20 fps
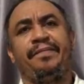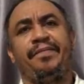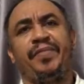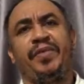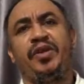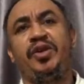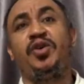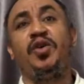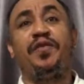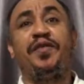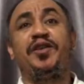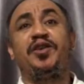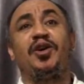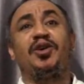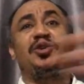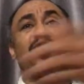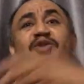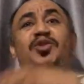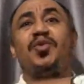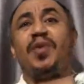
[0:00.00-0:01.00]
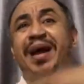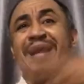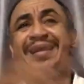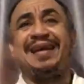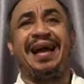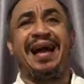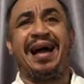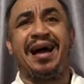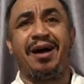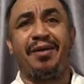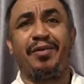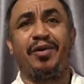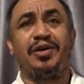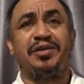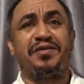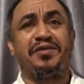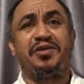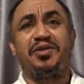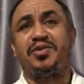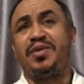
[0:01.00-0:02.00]
You know if you just do anyhow, because if
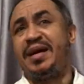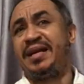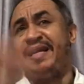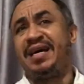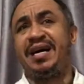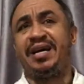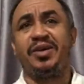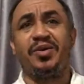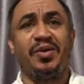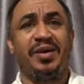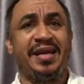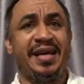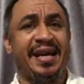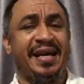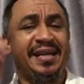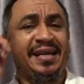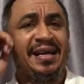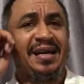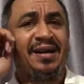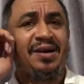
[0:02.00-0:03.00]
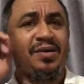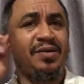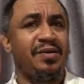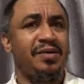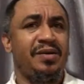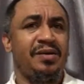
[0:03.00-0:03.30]
you do anyhow, you hear anyhow.